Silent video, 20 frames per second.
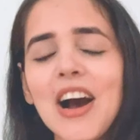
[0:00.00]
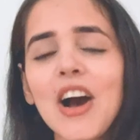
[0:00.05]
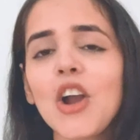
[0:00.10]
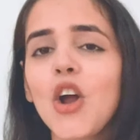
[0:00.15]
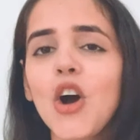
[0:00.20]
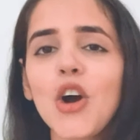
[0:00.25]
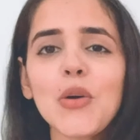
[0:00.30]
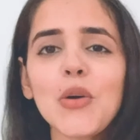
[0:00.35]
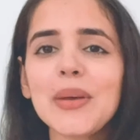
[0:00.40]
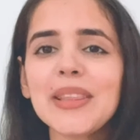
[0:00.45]

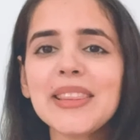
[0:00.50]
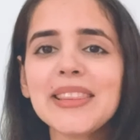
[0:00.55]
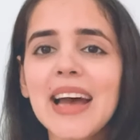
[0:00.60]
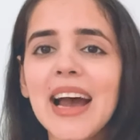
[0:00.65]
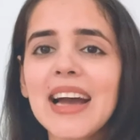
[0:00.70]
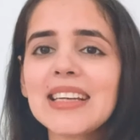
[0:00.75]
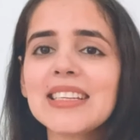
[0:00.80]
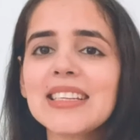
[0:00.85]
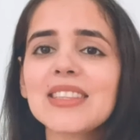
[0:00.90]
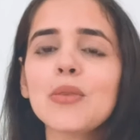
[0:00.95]
Along with
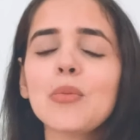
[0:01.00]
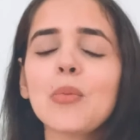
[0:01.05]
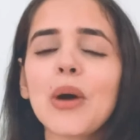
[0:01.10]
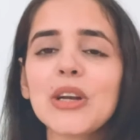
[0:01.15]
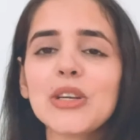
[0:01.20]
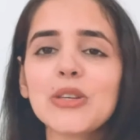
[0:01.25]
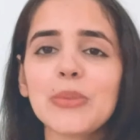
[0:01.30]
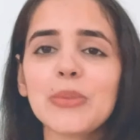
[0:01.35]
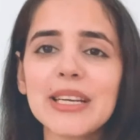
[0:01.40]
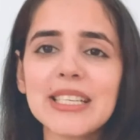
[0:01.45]
that, the
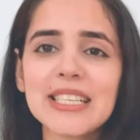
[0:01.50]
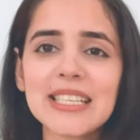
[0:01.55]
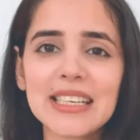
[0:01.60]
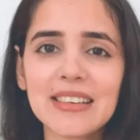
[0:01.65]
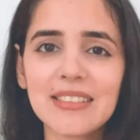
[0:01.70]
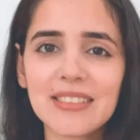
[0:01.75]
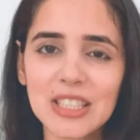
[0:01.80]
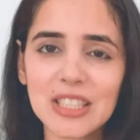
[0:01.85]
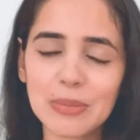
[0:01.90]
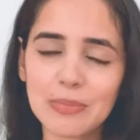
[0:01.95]

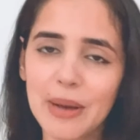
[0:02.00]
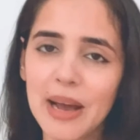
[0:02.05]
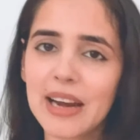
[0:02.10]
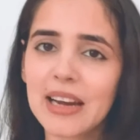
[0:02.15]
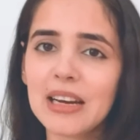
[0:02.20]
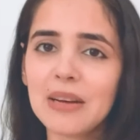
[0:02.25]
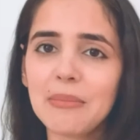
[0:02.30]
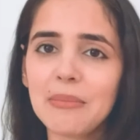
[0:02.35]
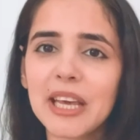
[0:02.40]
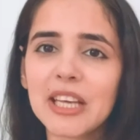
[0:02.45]
120Hz
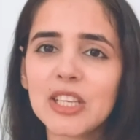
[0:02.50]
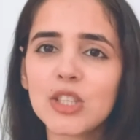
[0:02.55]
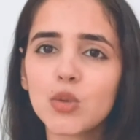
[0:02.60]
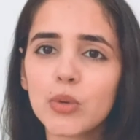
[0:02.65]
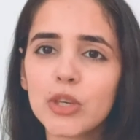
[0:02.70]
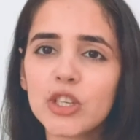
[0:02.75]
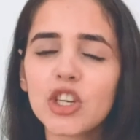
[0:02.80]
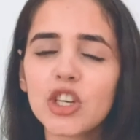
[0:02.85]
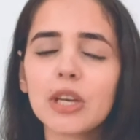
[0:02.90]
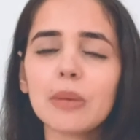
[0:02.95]
panel makes
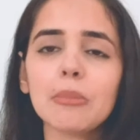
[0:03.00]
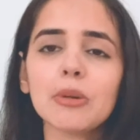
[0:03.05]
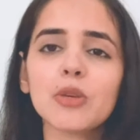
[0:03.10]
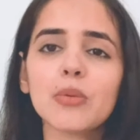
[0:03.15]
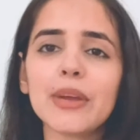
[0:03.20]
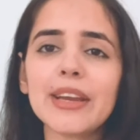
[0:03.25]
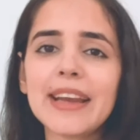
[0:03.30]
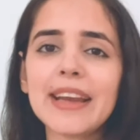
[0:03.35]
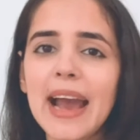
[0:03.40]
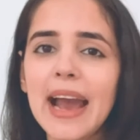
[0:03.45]
switching
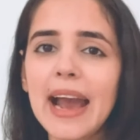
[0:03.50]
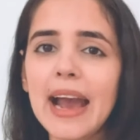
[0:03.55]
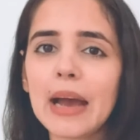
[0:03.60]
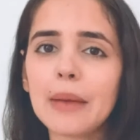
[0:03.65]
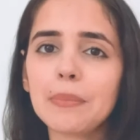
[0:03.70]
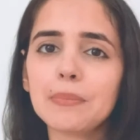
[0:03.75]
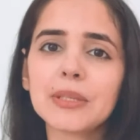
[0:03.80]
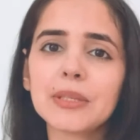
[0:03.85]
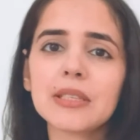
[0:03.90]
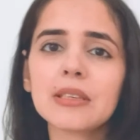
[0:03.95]
between
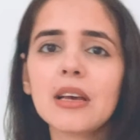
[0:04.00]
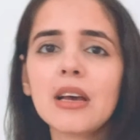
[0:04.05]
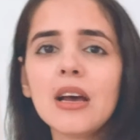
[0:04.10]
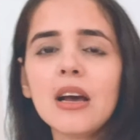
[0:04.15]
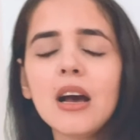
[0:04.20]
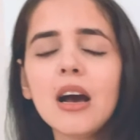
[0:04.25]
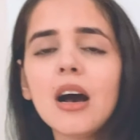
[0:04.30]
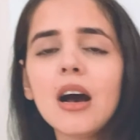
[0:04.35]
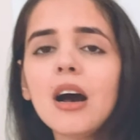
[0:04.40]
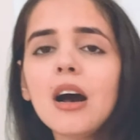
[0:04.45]
apps,
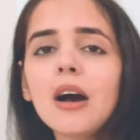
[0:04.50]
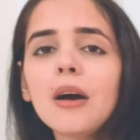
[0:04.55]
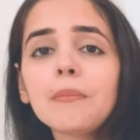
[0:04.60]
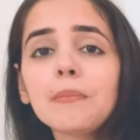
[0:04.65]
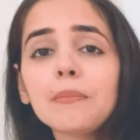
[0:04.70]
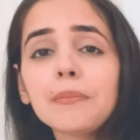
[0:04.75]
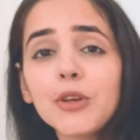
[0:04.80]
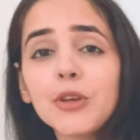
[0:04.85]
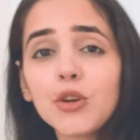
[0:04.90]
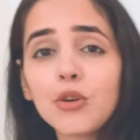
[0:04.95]

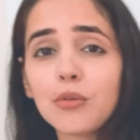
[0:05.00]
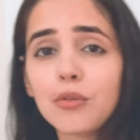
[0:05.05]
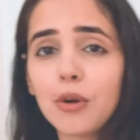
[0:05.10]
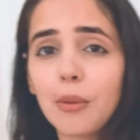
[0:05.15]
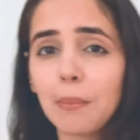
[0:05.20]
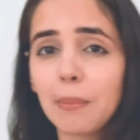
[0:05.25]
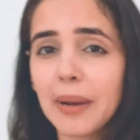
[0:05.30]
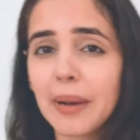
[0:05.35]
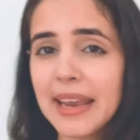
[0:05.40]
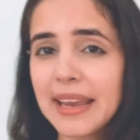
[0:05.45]

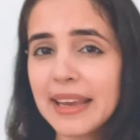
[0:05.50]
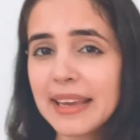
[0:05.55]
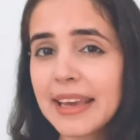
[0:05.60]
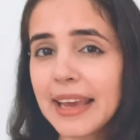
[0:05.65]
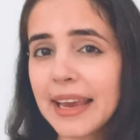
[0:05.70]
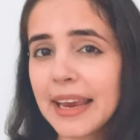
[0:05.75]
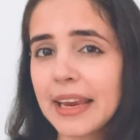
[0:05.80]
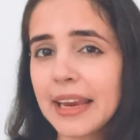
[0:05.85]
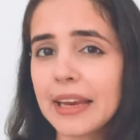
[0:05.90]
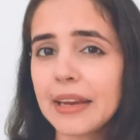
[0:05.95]
from playing
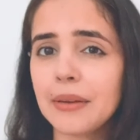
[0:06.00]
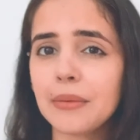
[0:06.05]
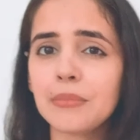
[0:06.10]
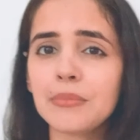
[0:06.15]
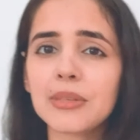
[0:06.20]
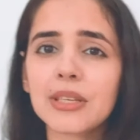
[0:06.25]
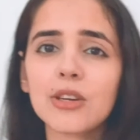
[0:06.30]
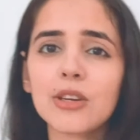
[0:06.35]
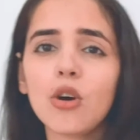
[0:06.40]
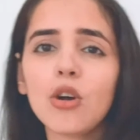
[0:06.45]

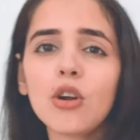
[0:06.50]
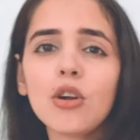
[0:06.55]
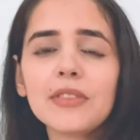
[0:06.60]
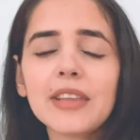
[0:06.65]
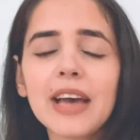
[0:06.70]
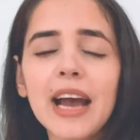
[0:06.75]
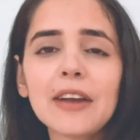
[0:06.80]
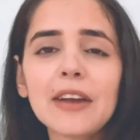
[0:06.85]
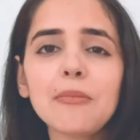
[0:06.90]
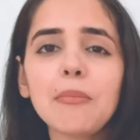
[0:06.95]
games and all
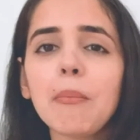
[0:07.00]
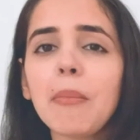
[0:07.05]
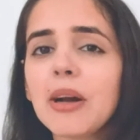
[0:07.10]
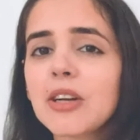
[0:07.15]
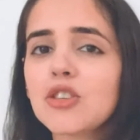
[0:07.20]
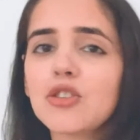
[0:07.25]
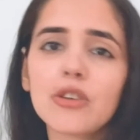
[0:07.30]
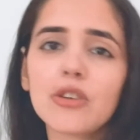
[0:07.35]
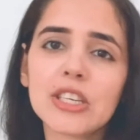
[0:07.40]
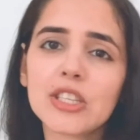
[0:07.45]
of that
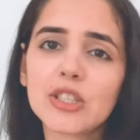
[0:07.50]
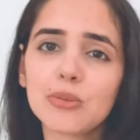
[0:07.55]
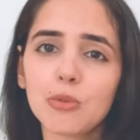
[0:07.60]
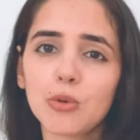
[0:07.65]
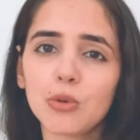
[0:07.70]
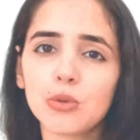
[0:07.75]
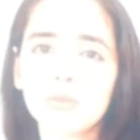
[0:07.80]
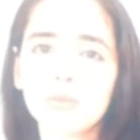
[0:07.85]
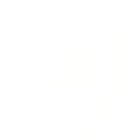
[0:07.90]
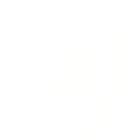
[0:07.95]
buttery
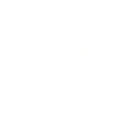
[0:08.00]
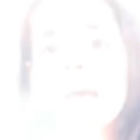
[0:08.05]
smooth.